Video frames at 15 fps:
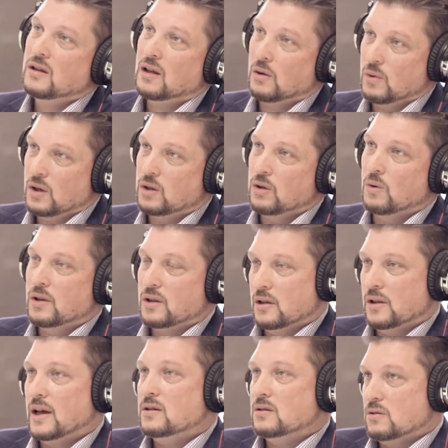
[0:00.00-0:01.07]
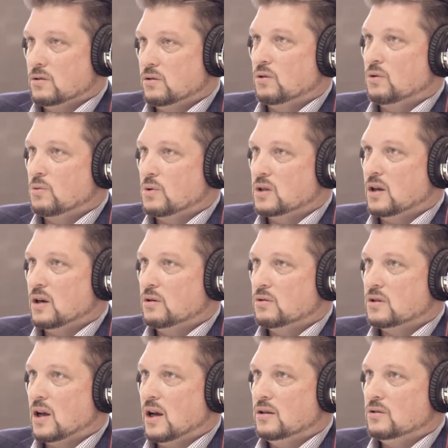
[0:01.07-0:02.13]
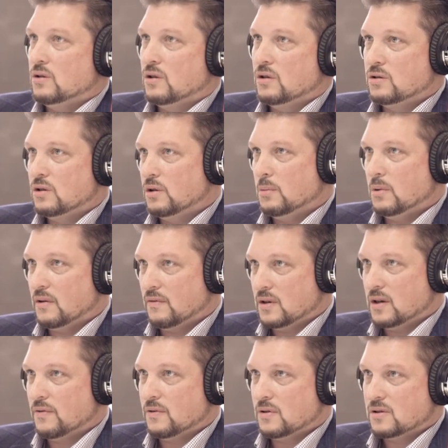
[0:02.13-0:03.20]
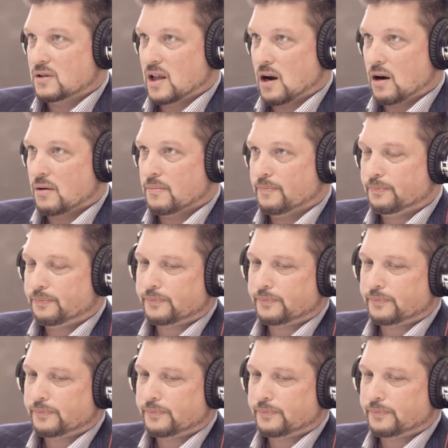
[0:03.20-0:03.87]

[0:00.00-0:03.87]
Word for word: that we do on the licensed loan originator side. So there's a okay. little bit of a difference there,